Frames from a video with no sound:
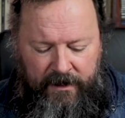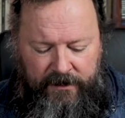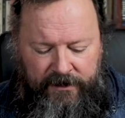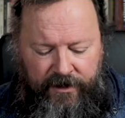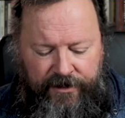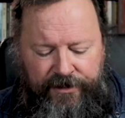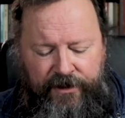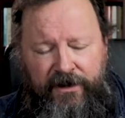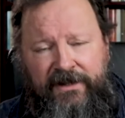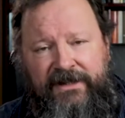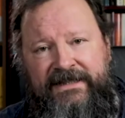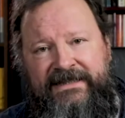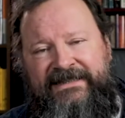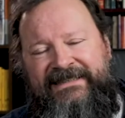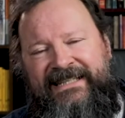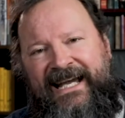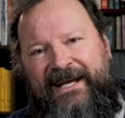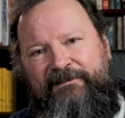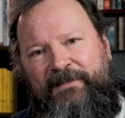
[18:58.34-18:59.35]
The third
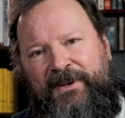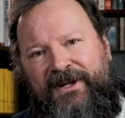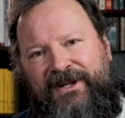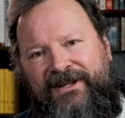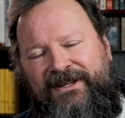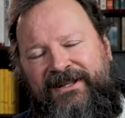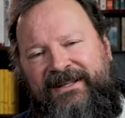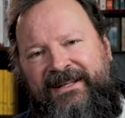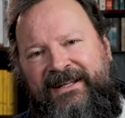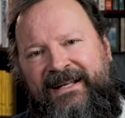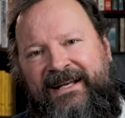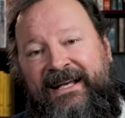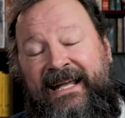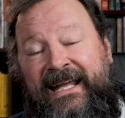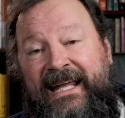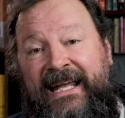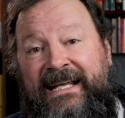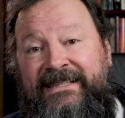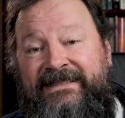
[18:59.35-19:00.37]
example
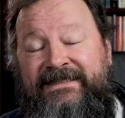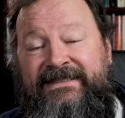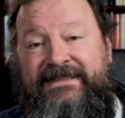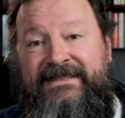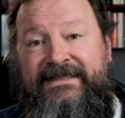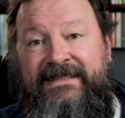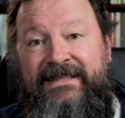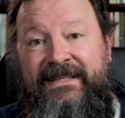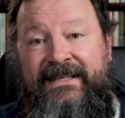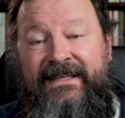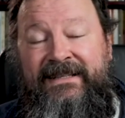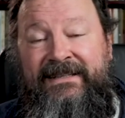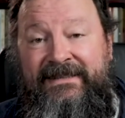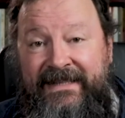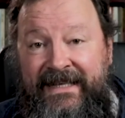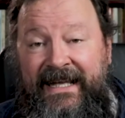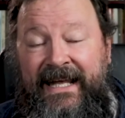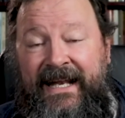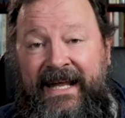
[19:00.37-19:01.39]
is
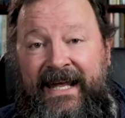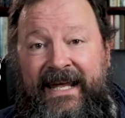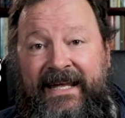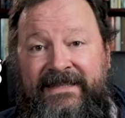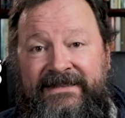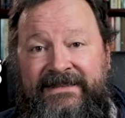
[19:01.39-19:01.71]
DNA